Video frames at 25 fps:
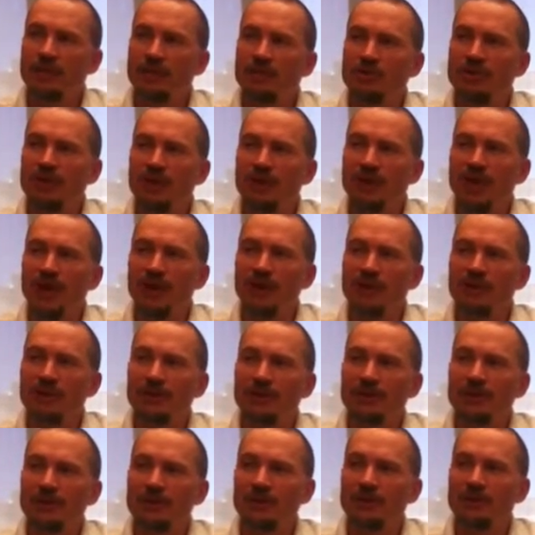use the
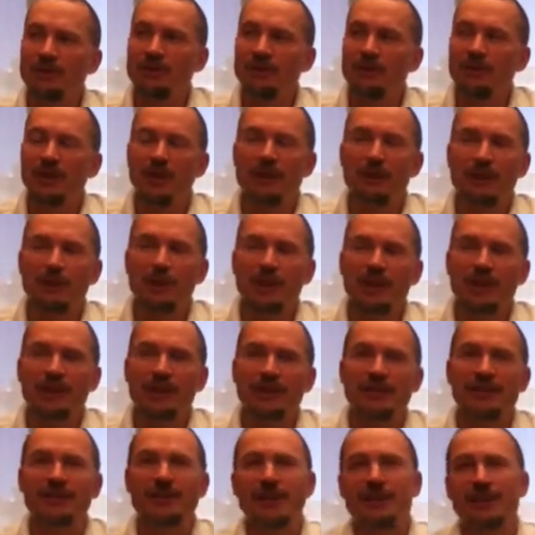language as if when they read
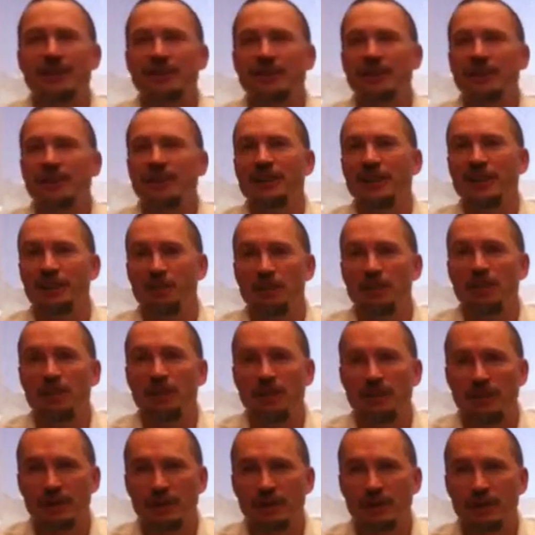it, it sounded like they
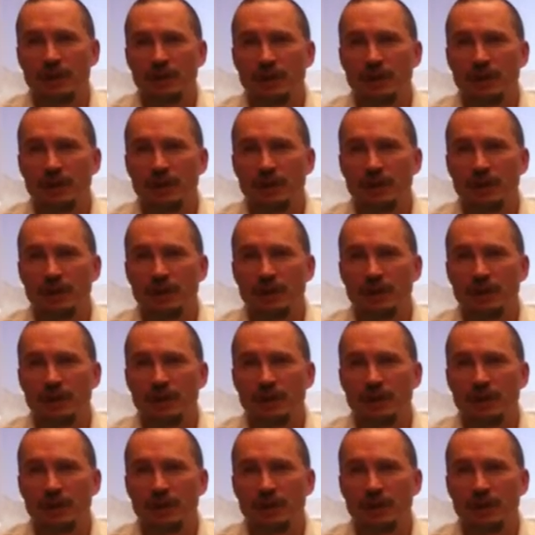wrote it.